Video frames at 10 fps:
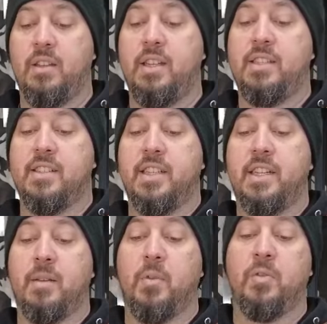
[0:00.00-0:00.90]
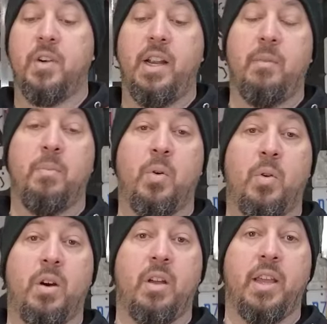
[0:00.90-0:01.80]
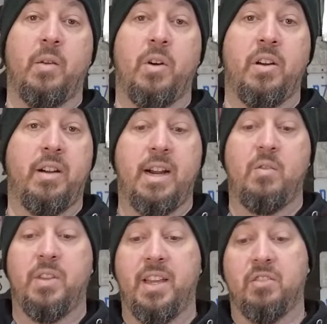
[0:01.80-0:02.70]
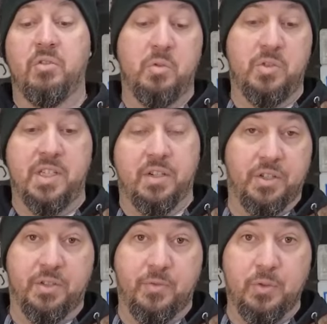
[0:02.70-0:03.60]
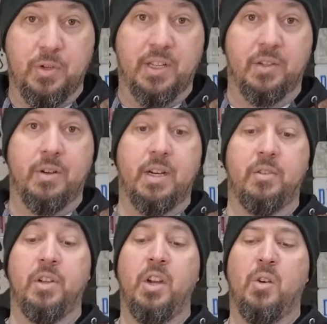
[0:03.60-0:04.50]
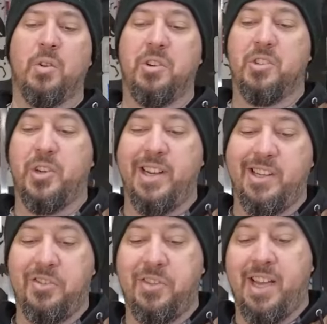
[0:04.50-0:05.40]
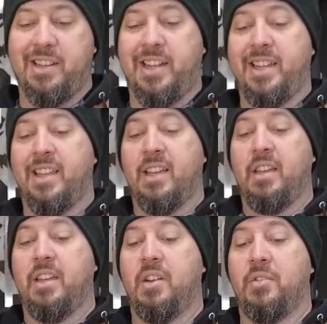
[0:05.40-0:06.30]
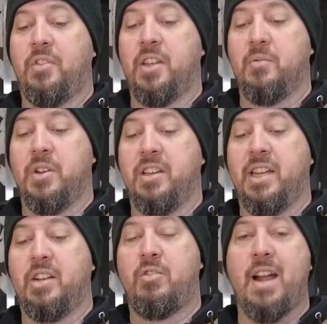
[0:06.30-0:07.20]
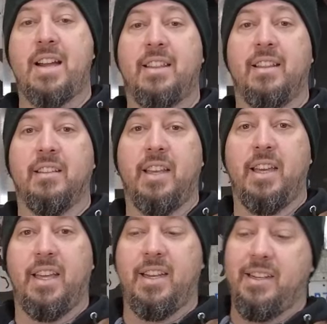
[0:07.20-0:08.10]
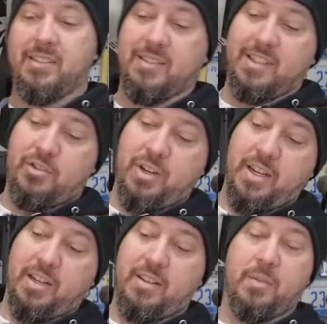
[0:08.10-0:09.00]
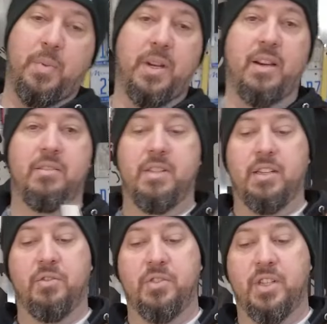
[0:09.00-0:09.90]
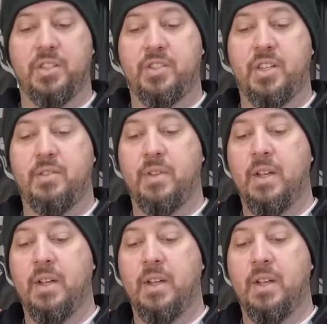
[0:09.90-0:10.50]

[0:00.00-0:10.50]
easily come over and pour all that water out without losing all your food on the ground. Or you're trying to do that like, you know, thing where you like crack the lid and you're like trying to dump it out and not lose all your stuff.